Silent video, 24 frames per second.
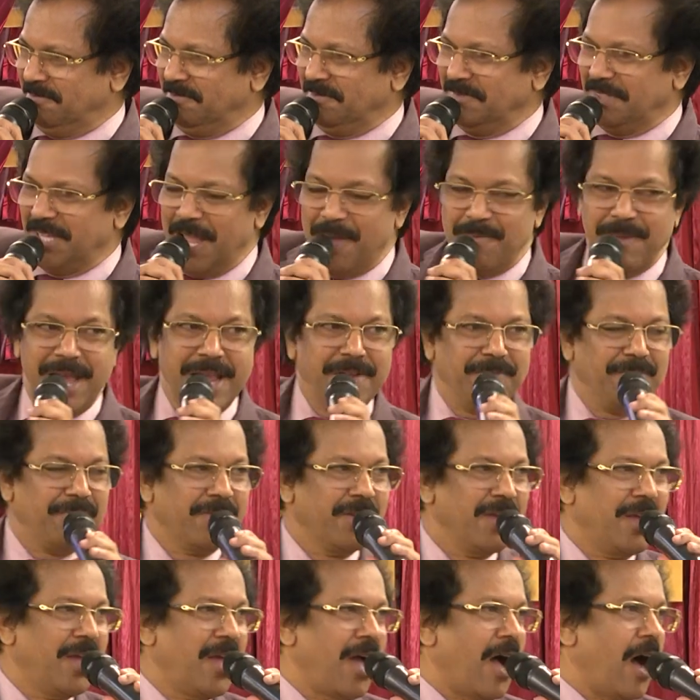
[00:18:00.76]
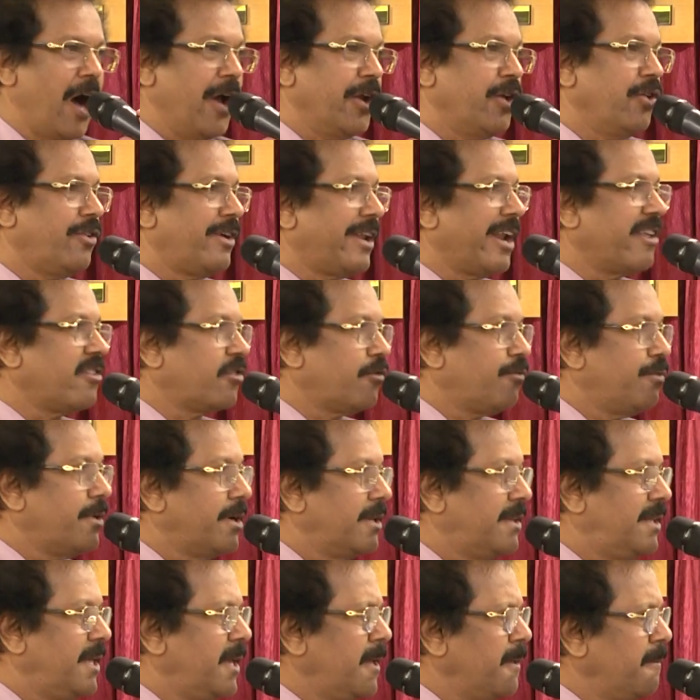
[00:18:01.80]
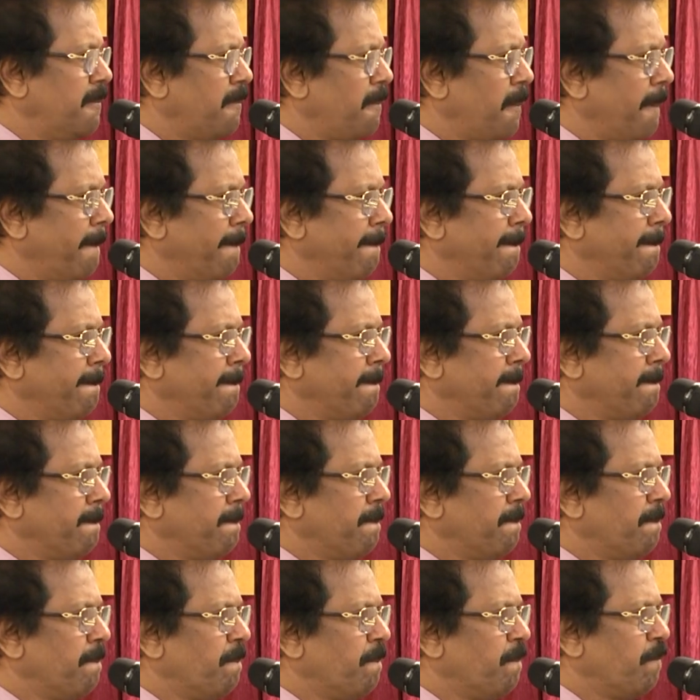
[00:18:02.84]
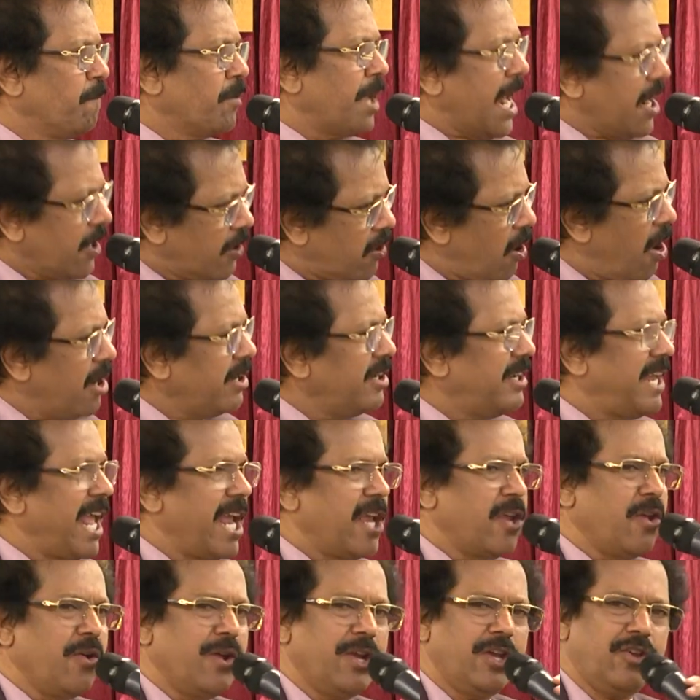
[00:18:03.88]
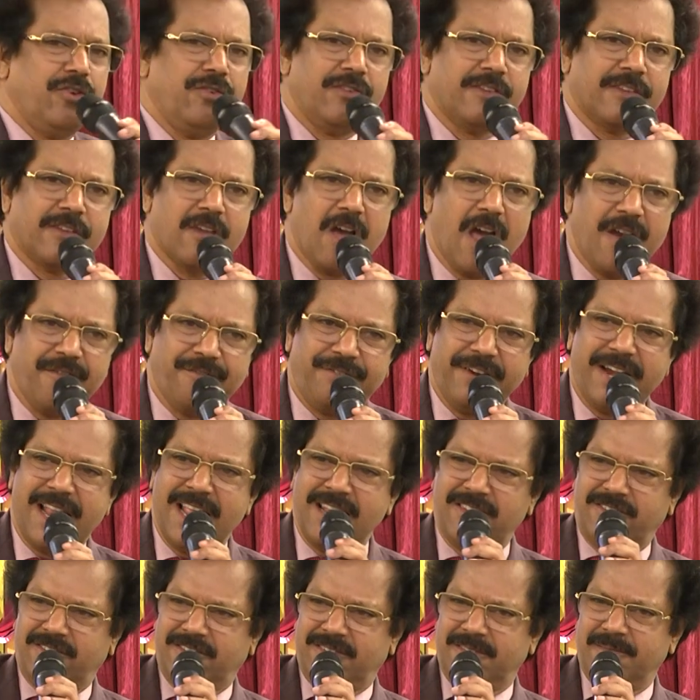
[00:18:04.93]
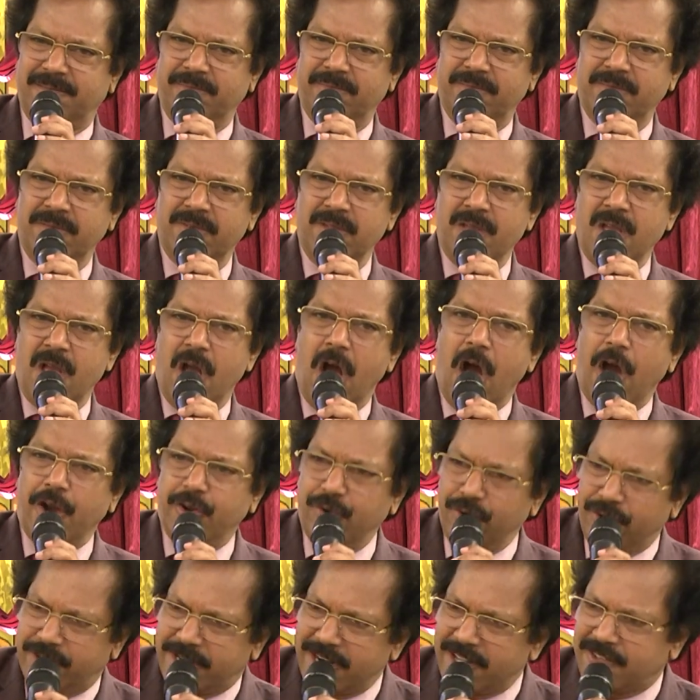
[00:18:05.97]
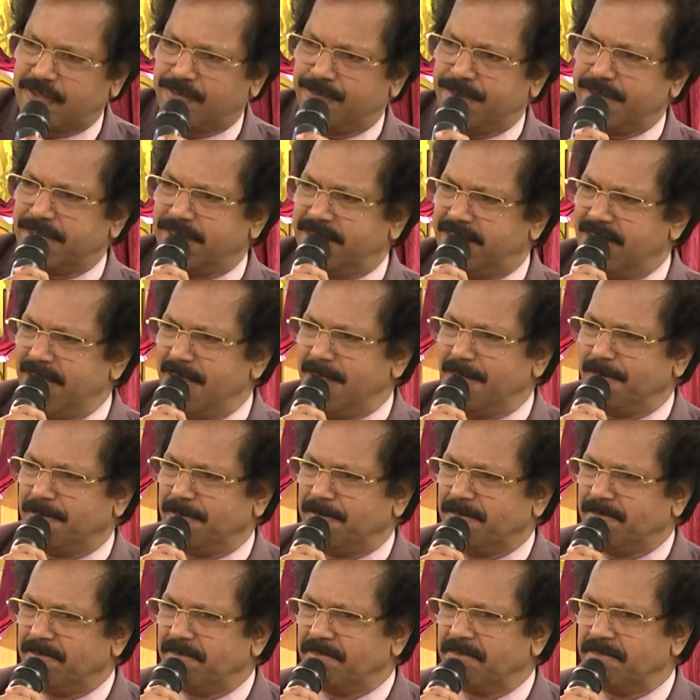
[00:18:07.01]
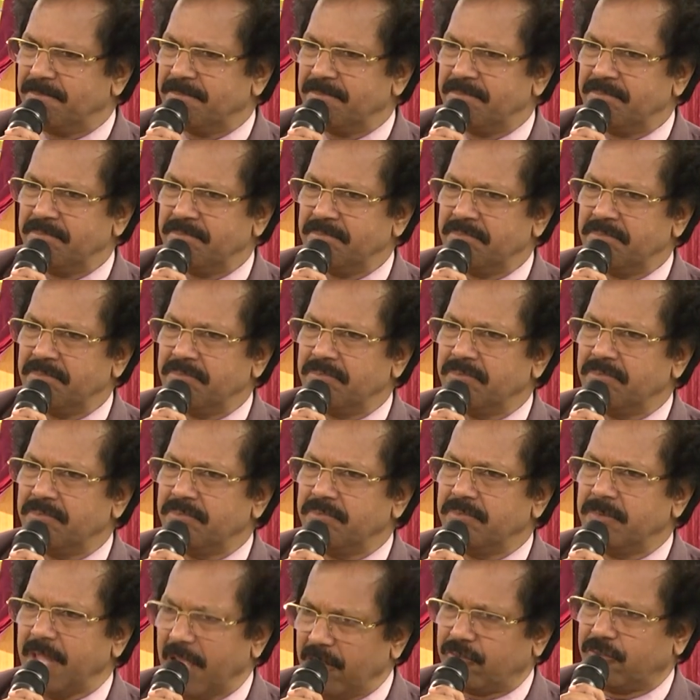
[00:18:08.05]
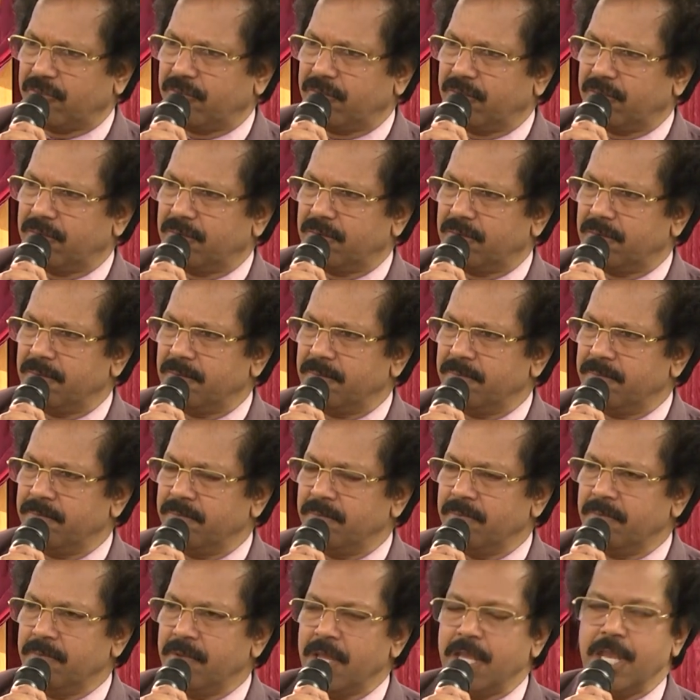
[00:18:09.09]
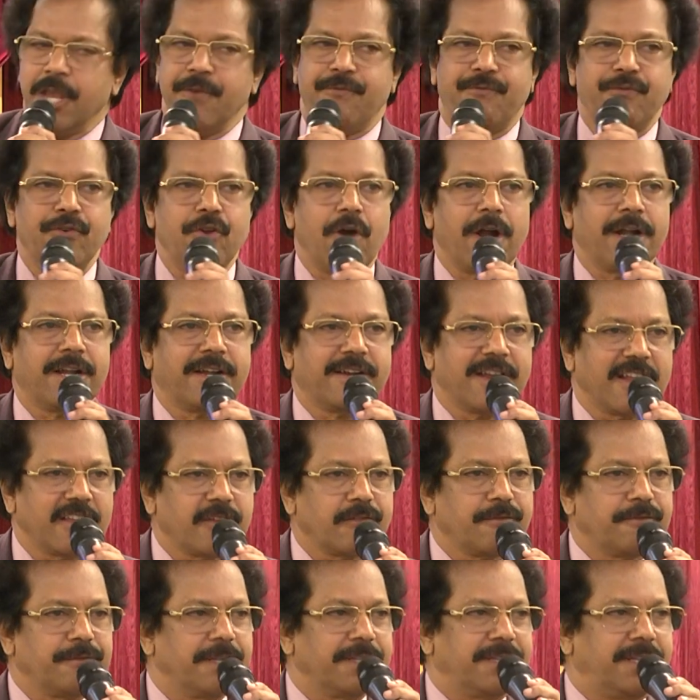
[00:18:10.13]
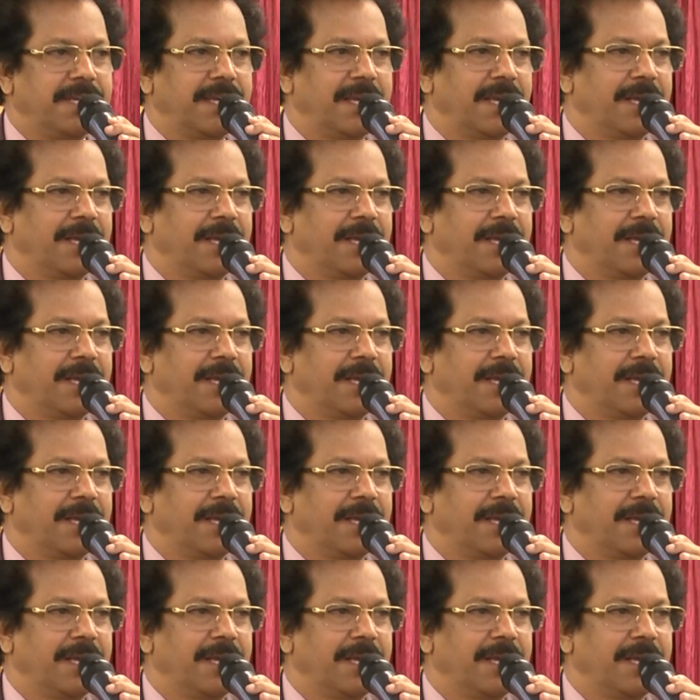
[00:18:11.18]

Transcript: Amen. Are you trustworthy? Can God take you into his confidence? Are you trustworthy? Yes. If you are trustworthy,